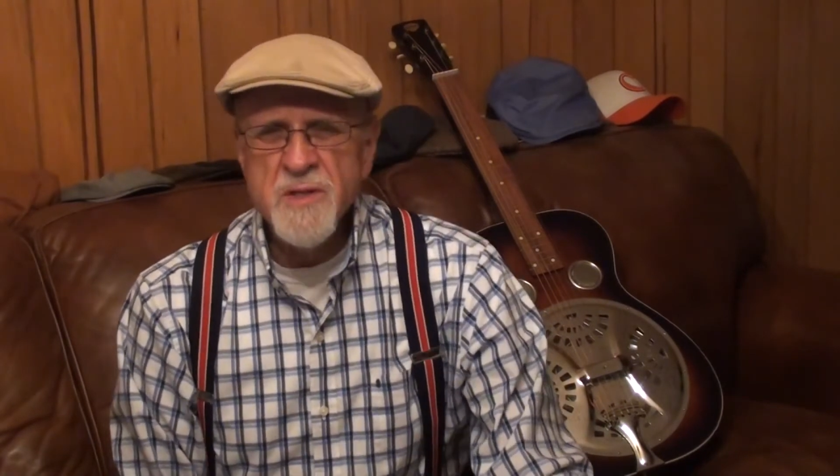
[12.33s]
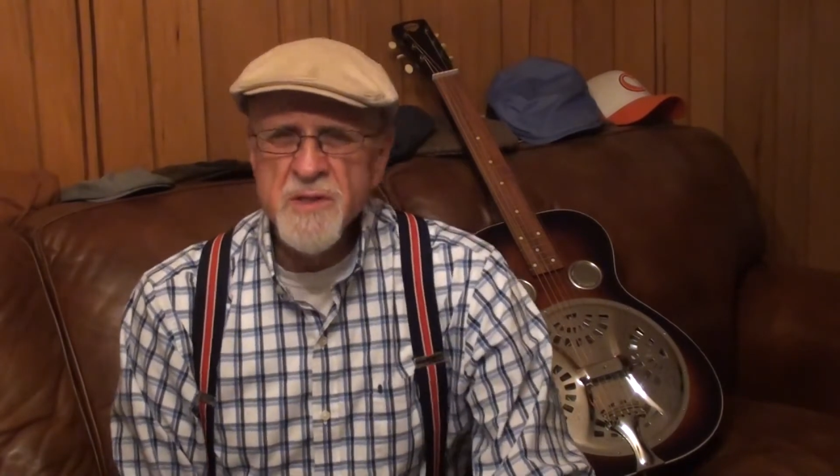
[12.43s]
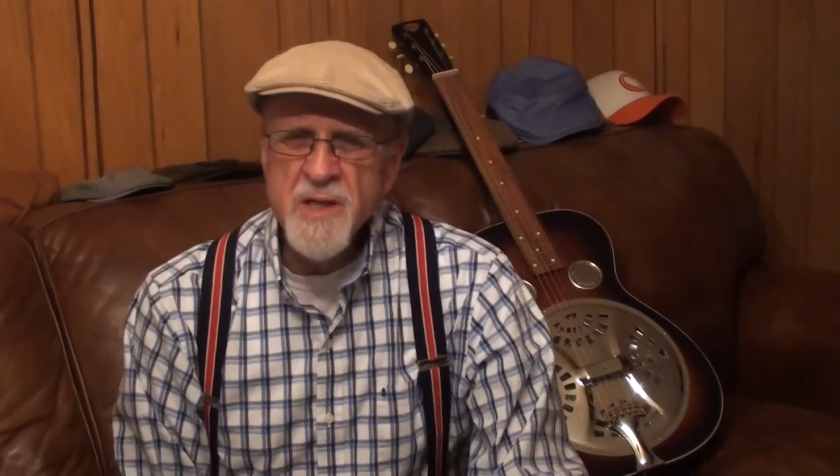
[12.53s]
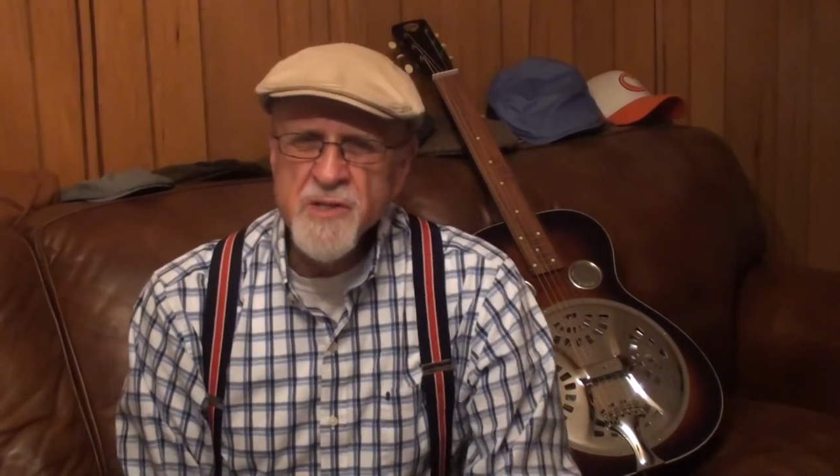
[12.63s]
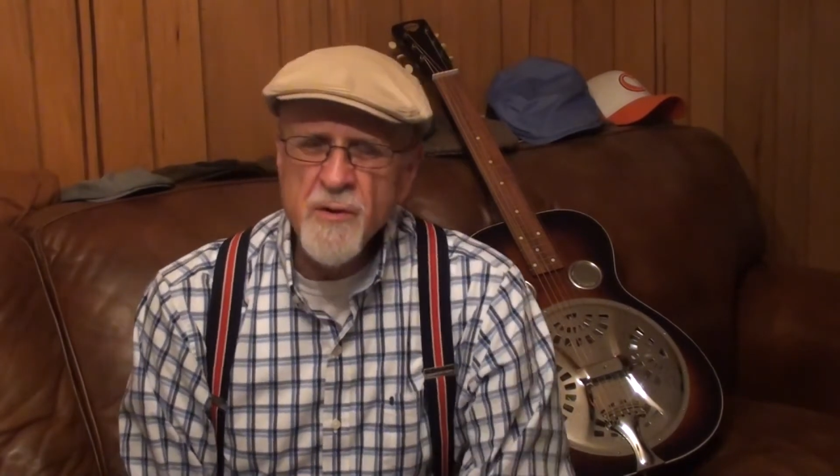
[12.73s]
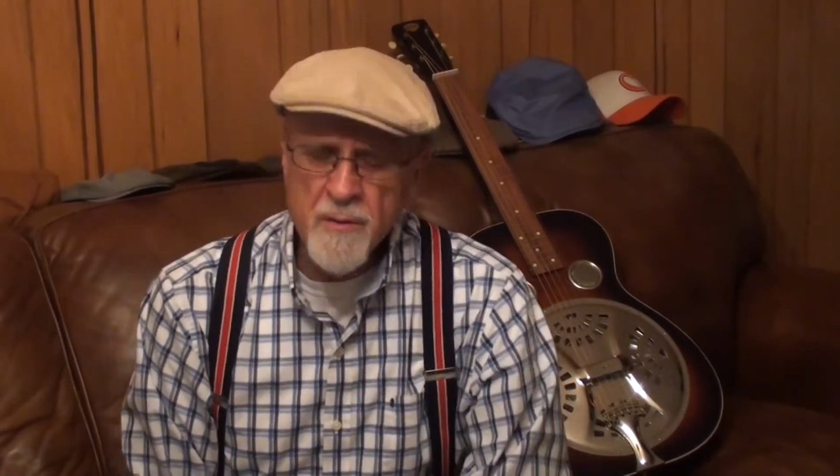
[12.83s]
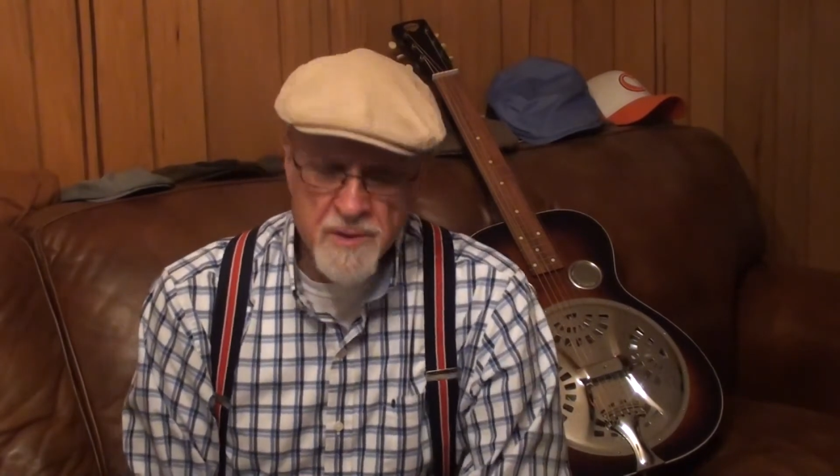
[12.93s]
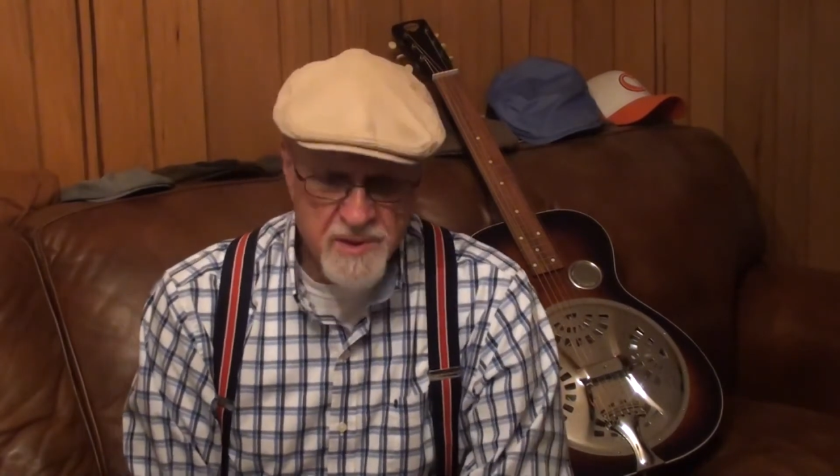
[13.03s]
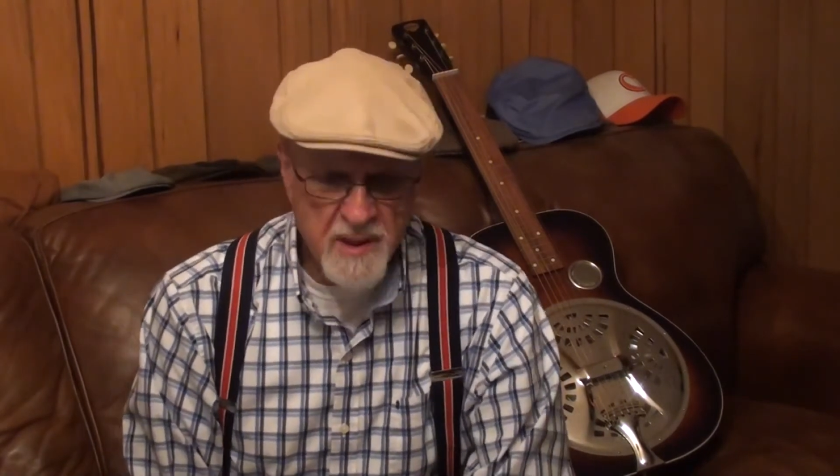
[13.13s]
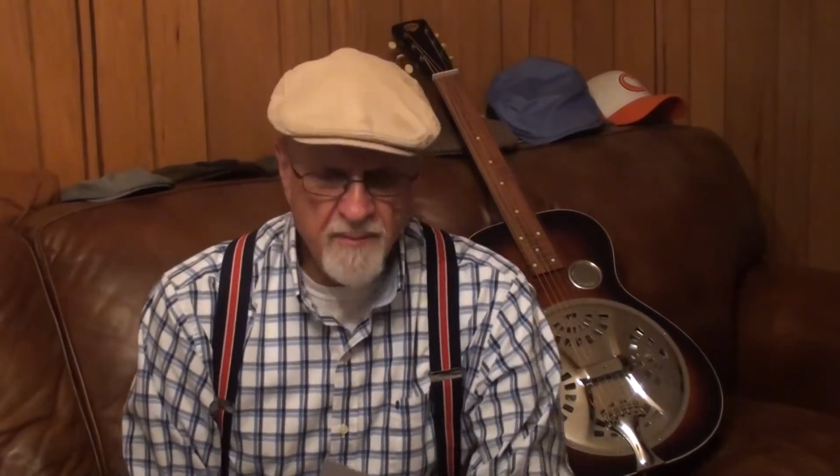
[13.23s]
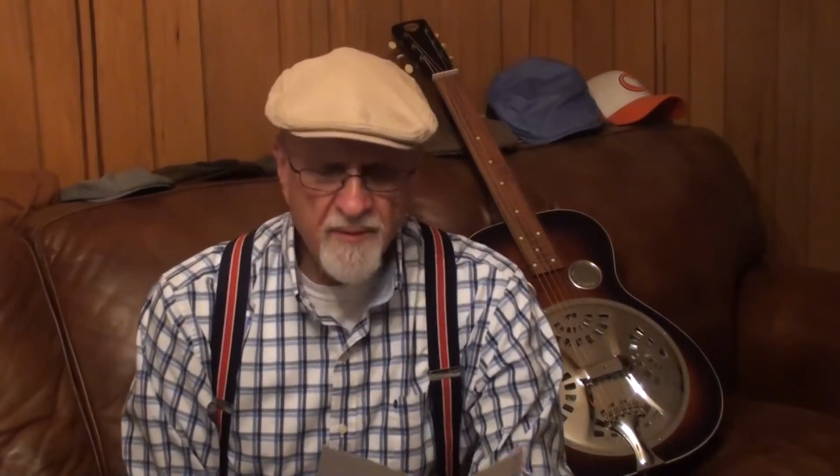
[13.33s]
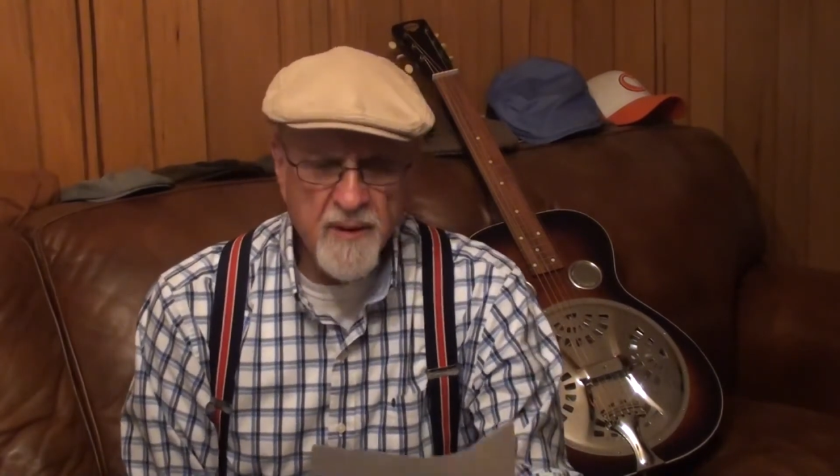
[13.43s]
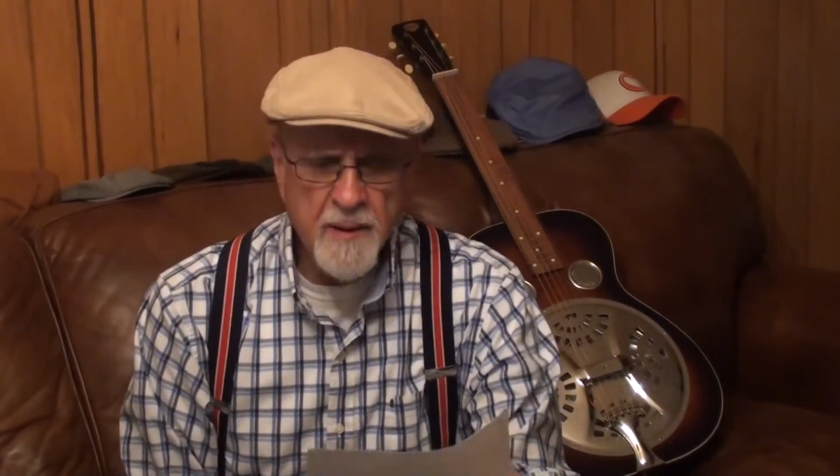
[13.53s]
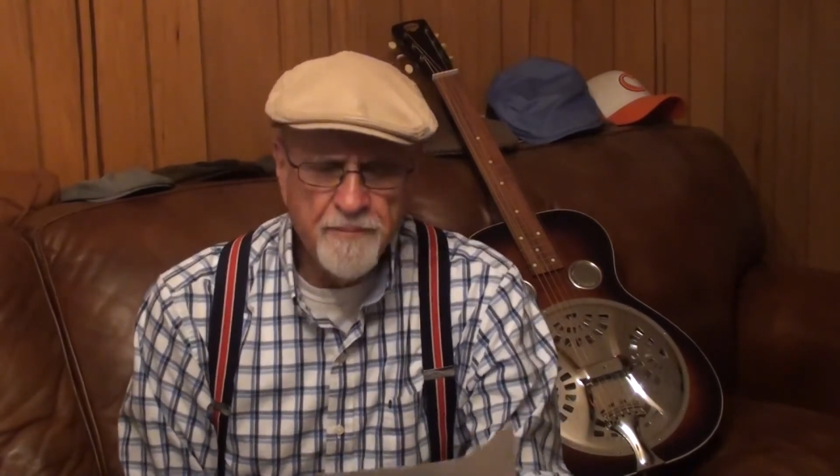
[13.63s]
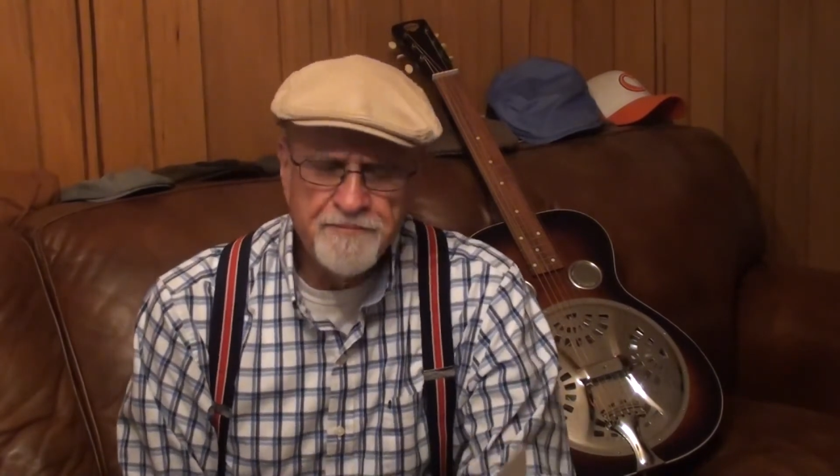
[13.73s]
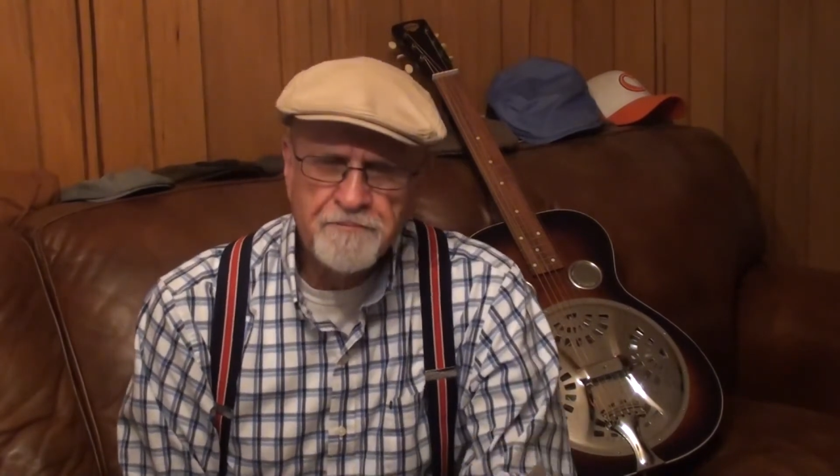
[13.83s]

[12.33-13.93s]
and tension aren't the same thing.